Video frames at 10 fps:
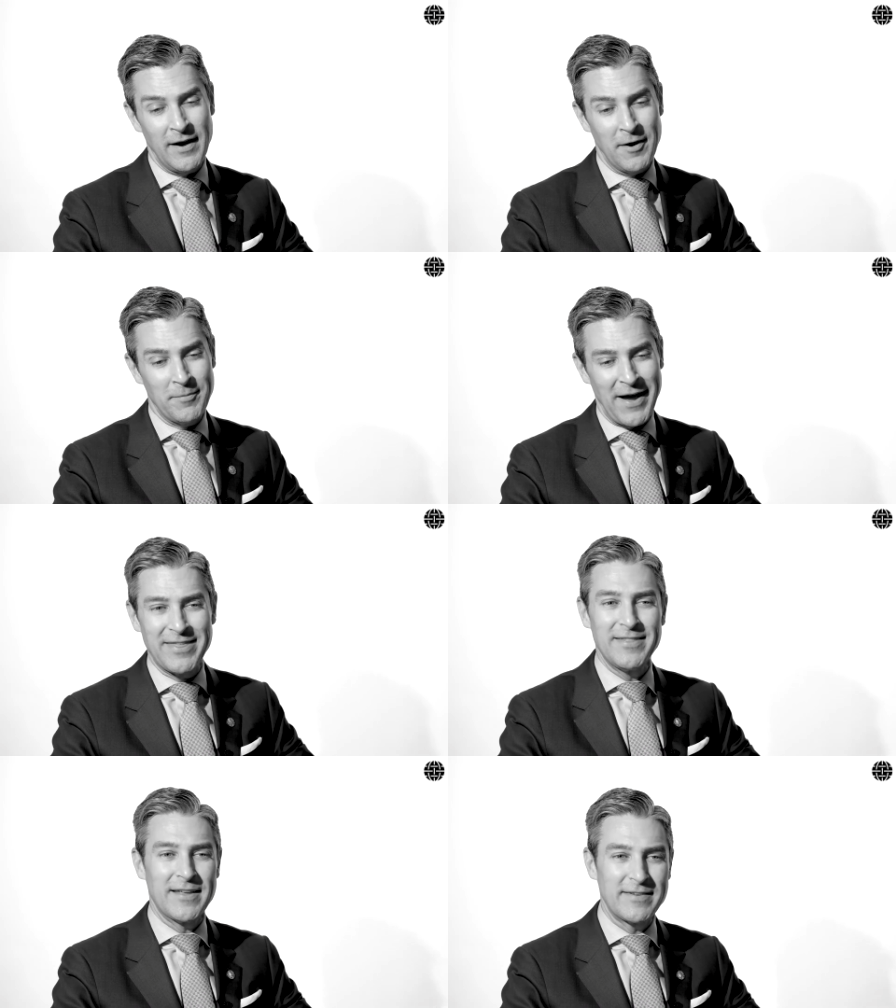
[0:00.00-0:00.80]
um, I
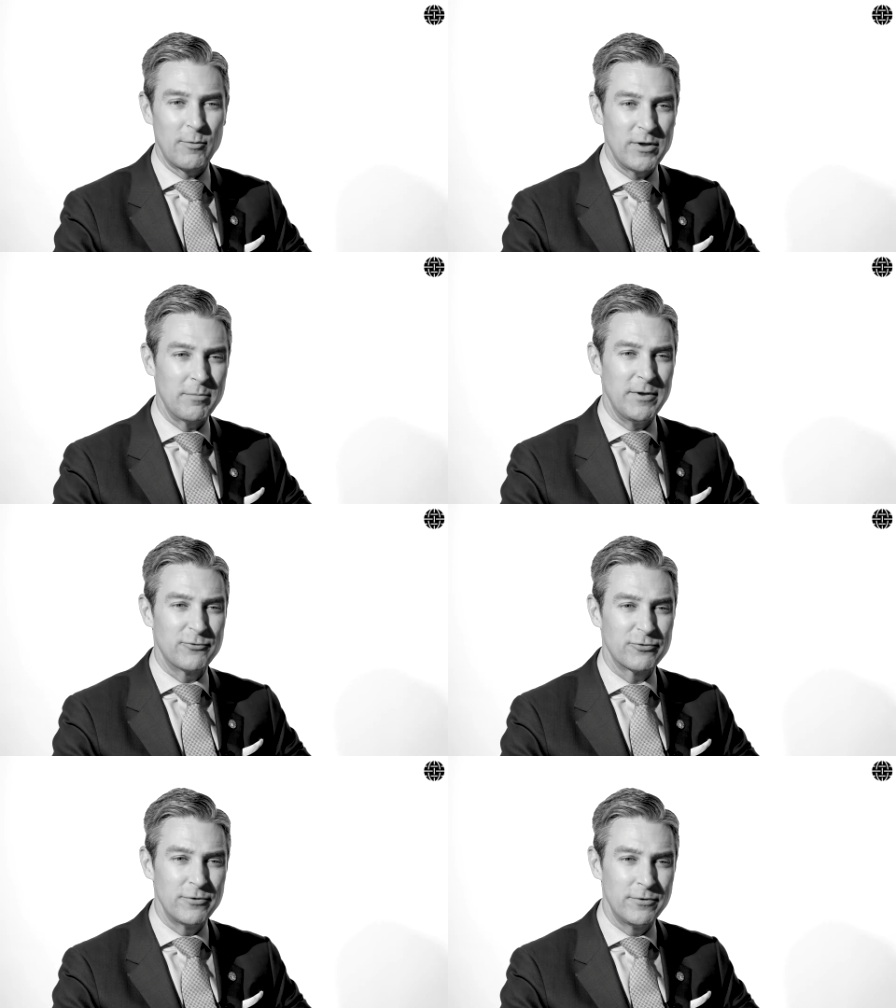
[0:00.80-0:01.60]
think that's how we can be
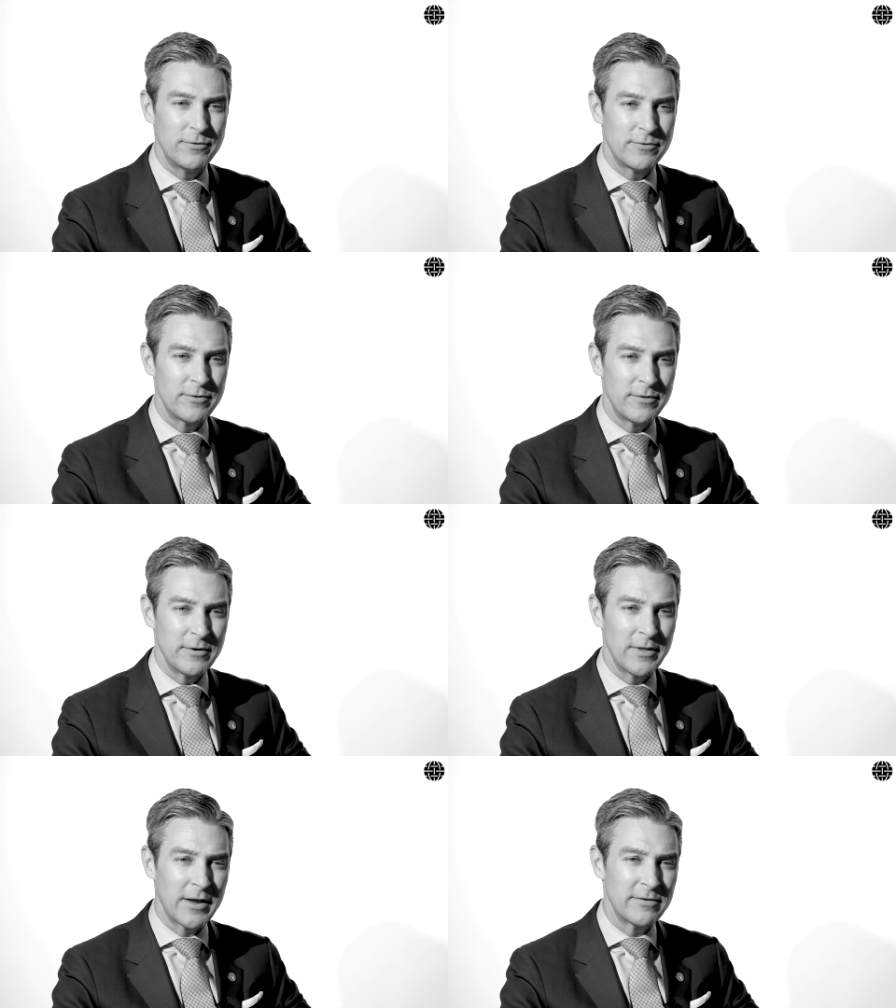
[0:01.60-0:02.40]
true to
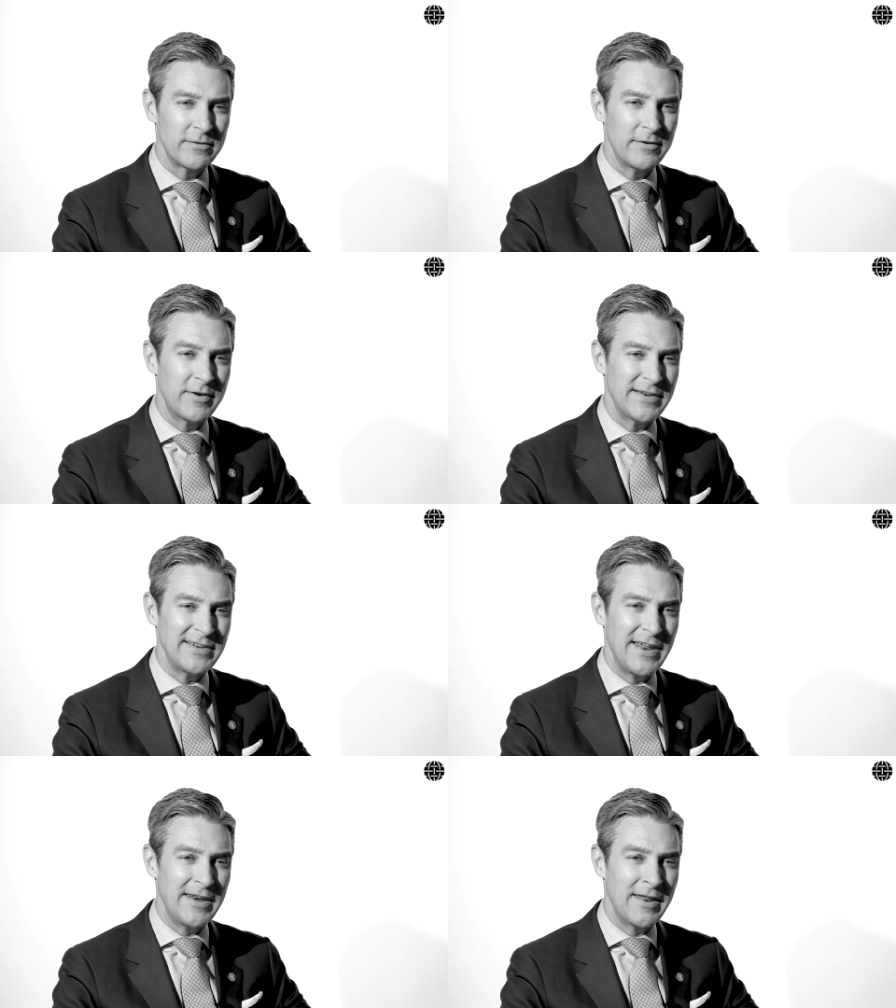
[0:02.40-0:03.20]
the legacy of
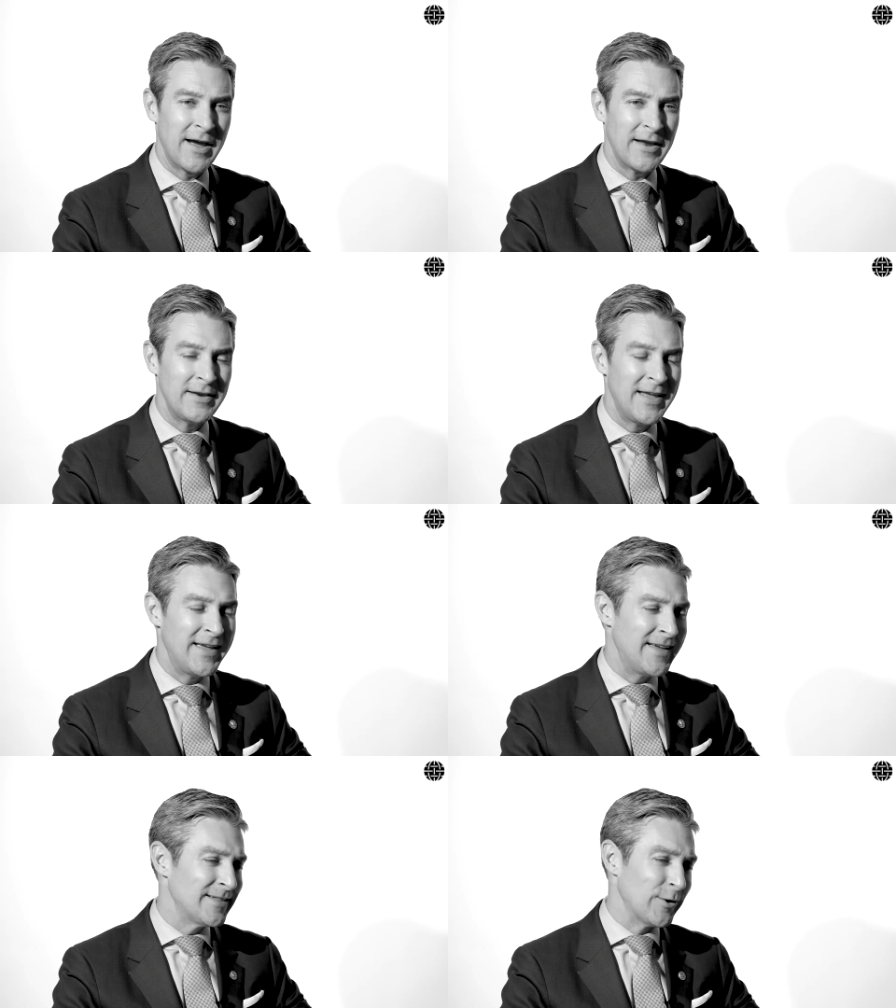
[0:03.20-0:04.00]
1989.
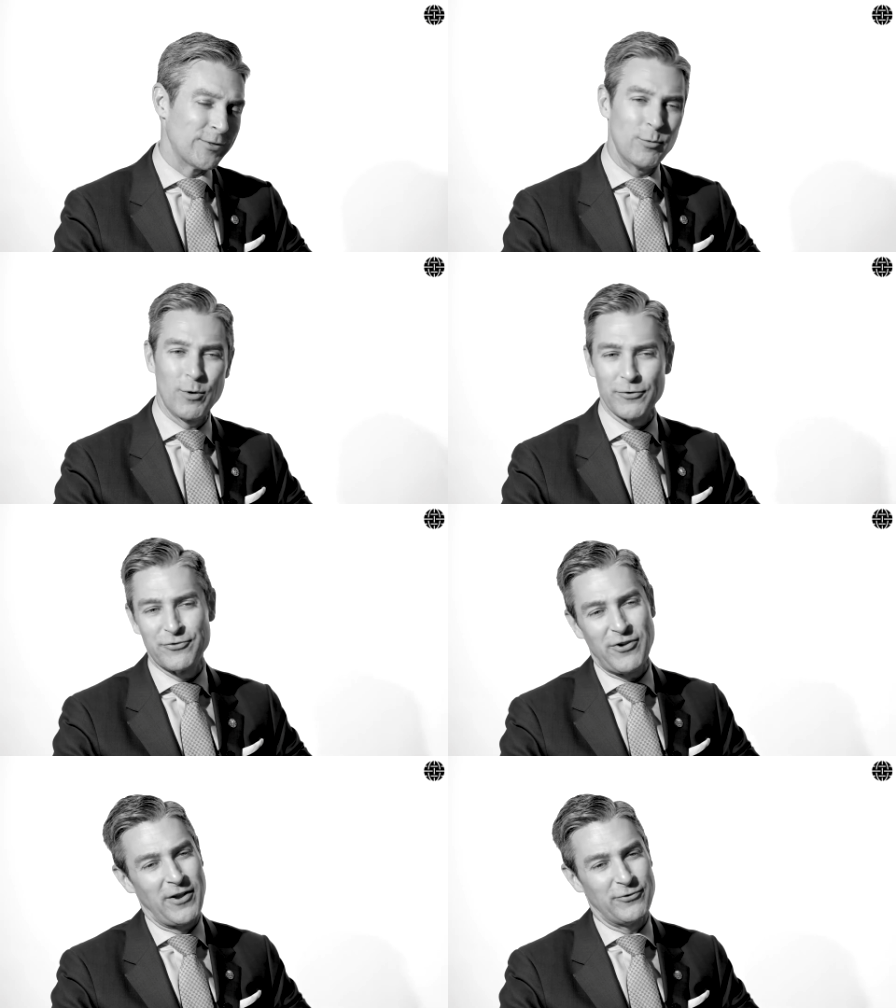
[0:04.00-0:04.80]
Look, the
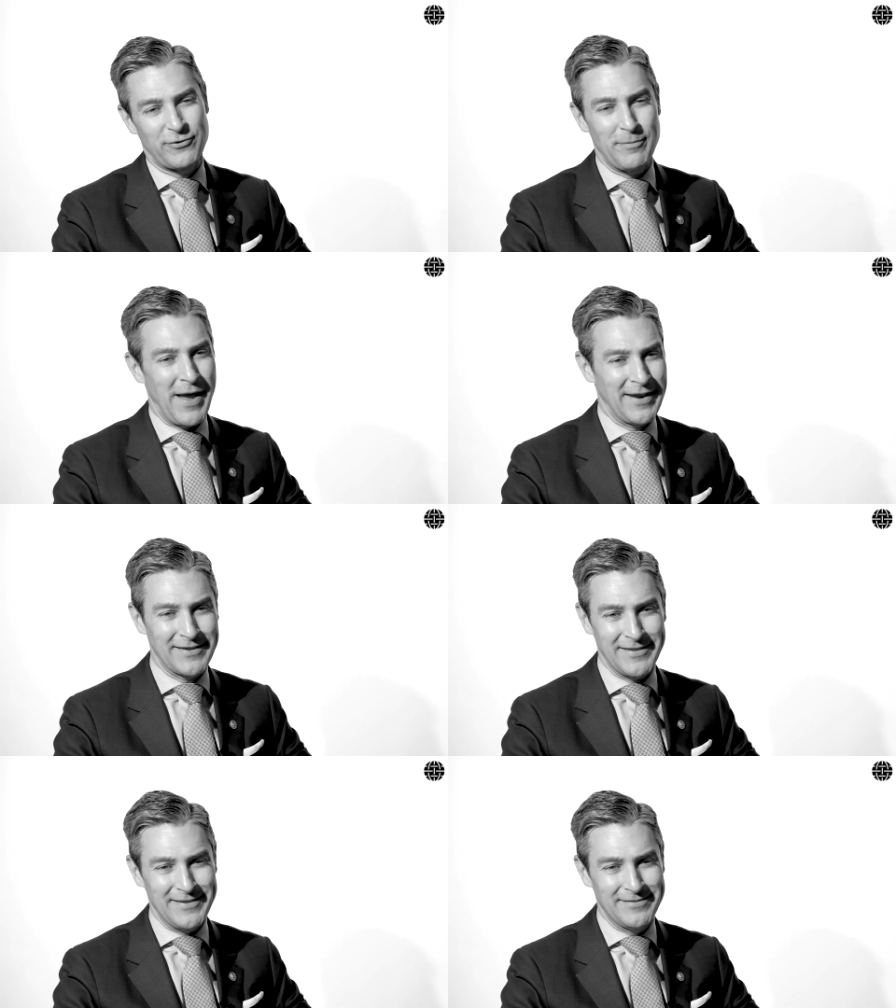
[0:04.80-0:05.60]
world's changed
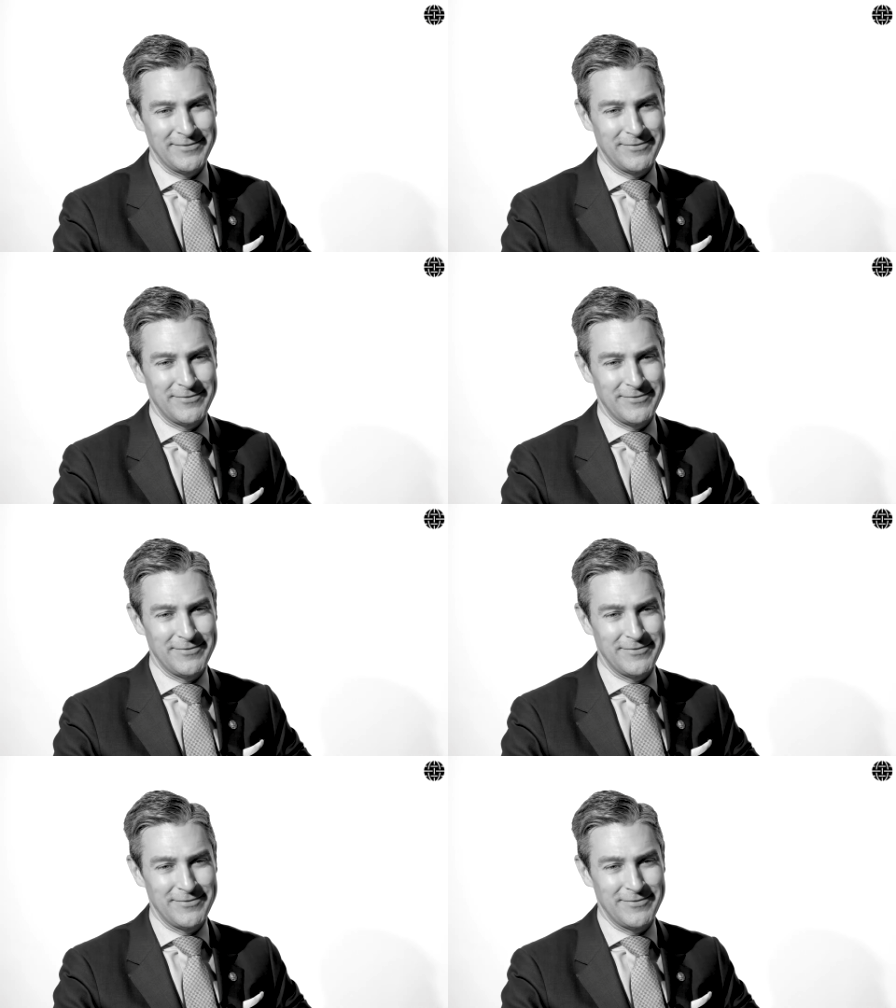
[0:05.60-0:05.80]
dramatically,